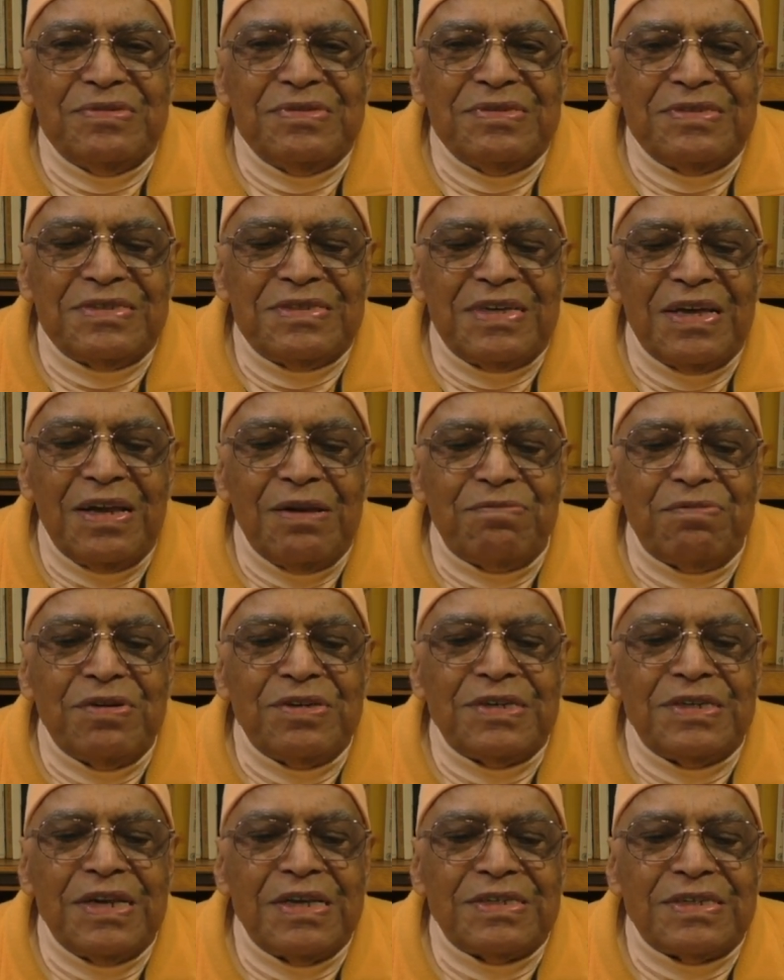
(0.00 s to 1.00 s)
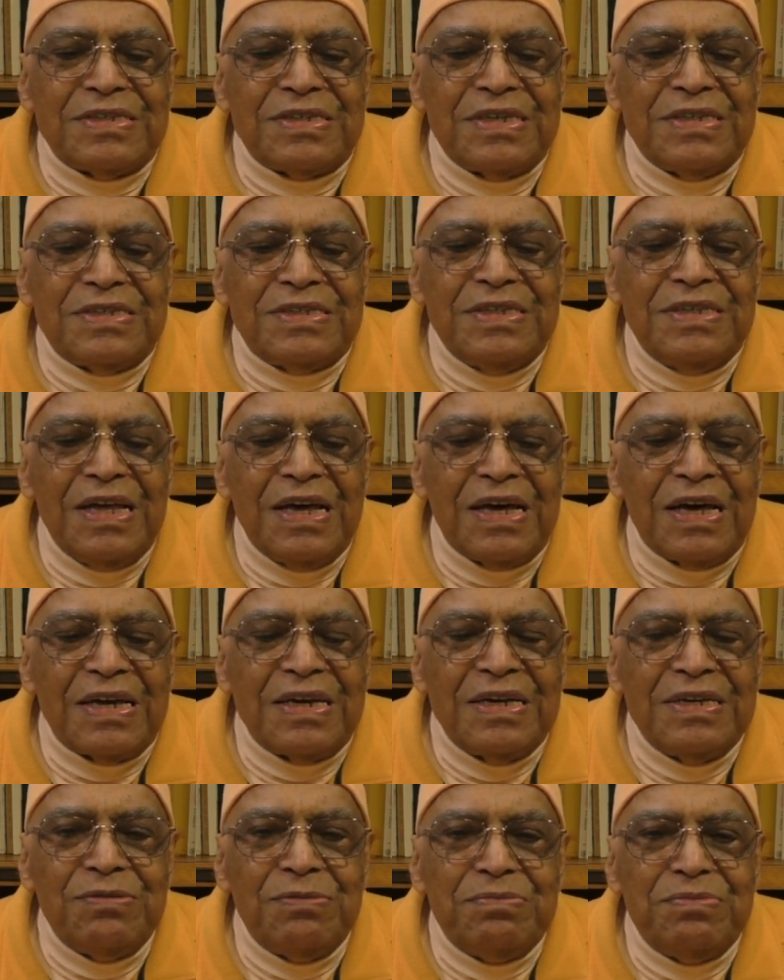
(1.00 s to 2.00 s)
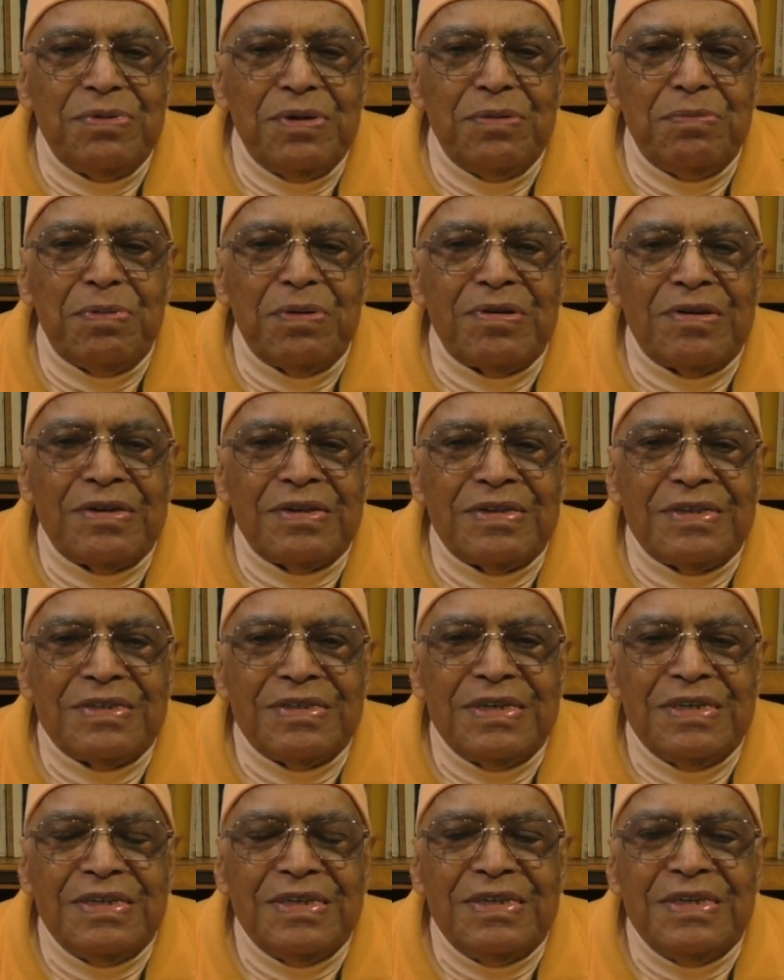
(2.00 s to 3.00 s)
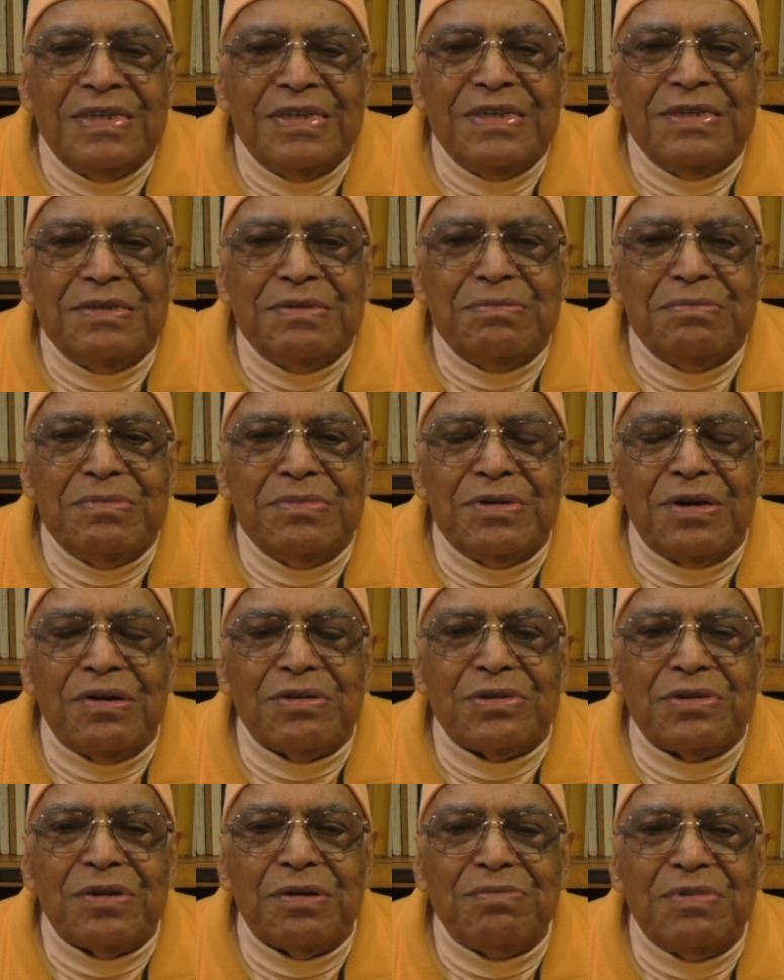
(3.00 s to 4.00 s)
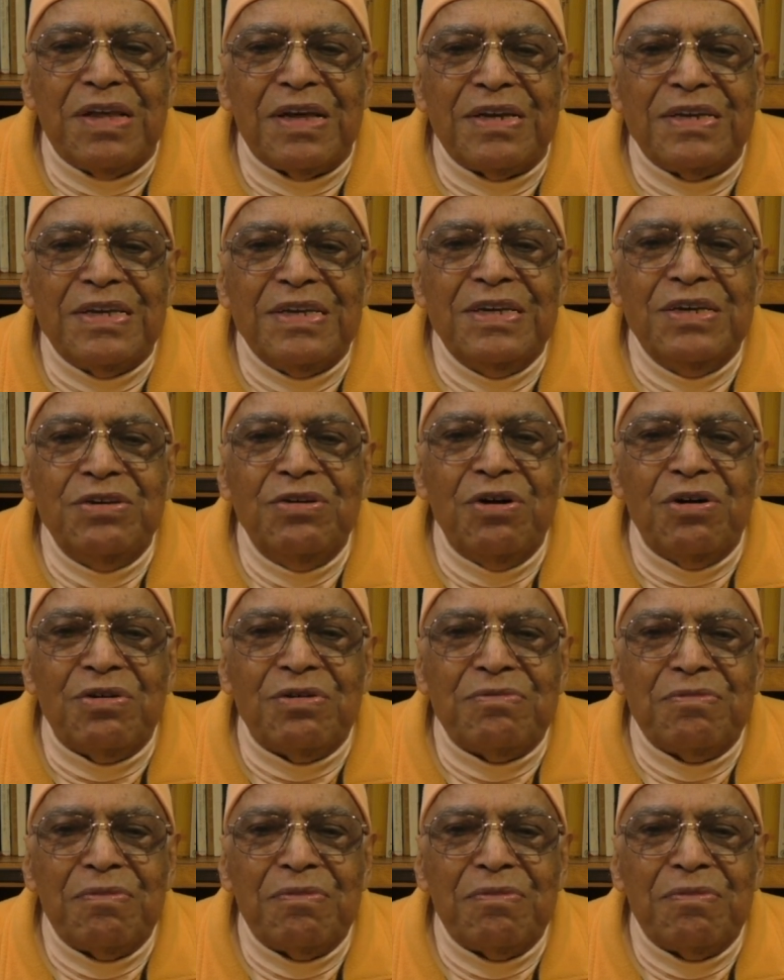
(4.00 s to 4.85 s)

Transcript: Selfishness is there in people because of their ego.